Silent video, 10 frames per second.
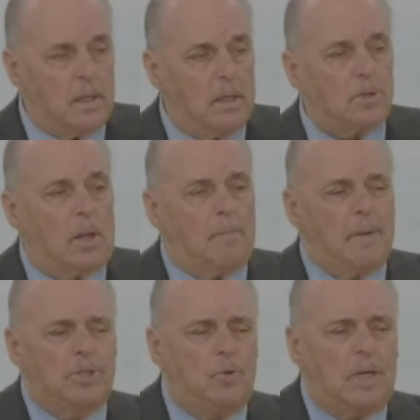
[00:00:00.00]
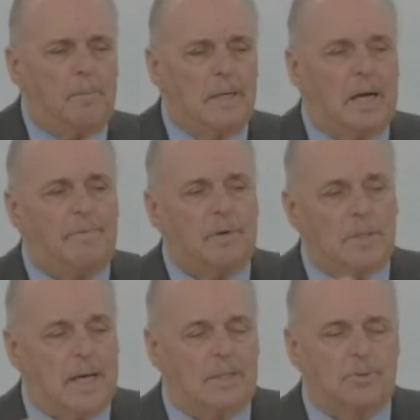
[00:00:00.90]
So that means you come in a covenant
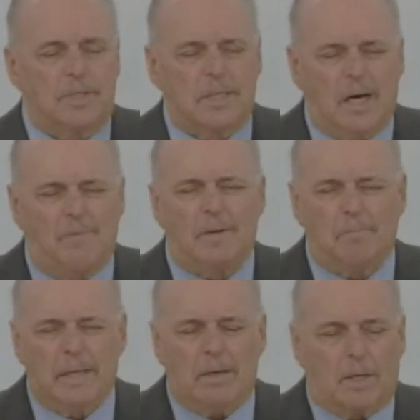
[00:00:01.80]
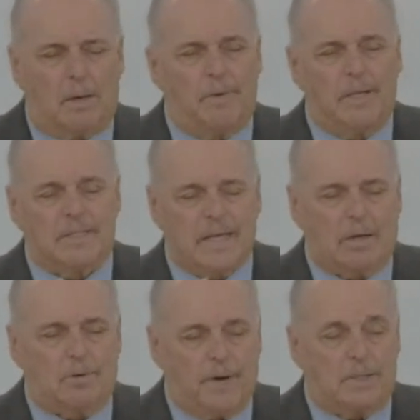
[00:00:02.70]
with God. So it's a covenant meal, covenant
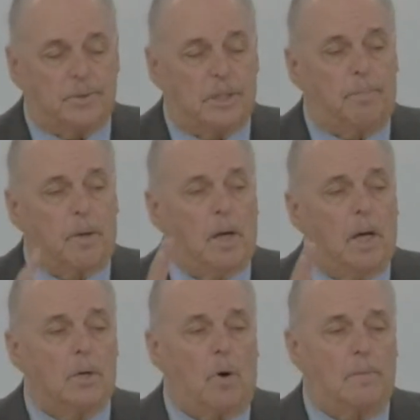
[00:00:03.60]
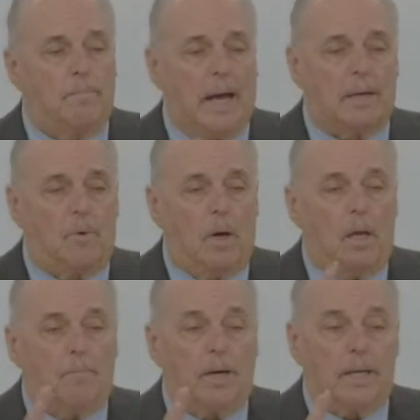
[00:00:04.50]
sacrifice. We keep going back and
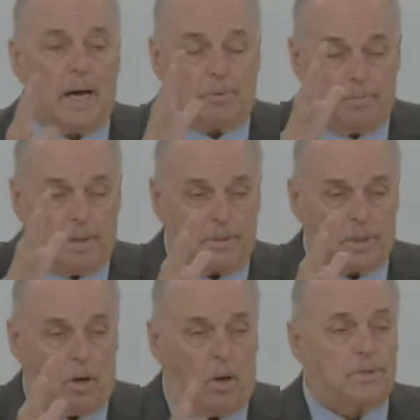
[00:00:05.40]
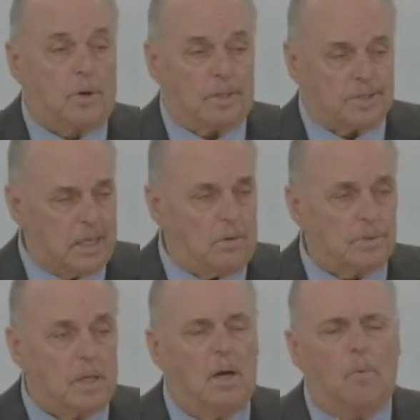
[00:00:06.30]
putting God in remembrance and also
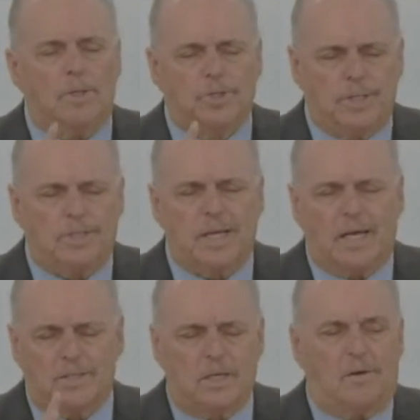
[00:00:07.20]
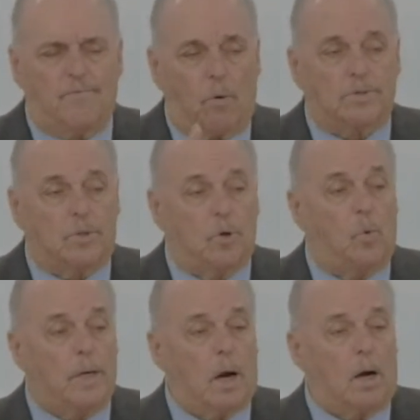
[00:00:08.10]
ourselves what Jesus has done for us and who
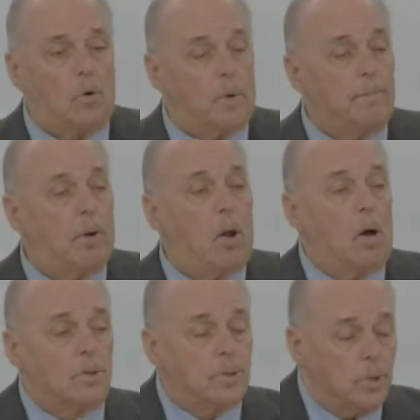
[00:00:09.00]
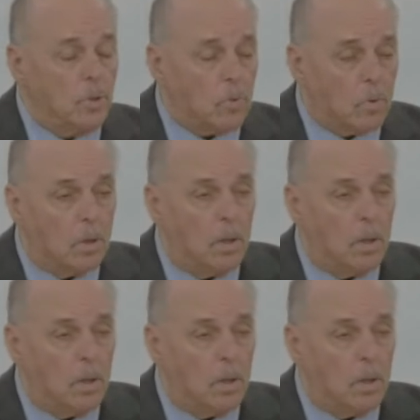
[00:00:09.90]
we are, who we belong to.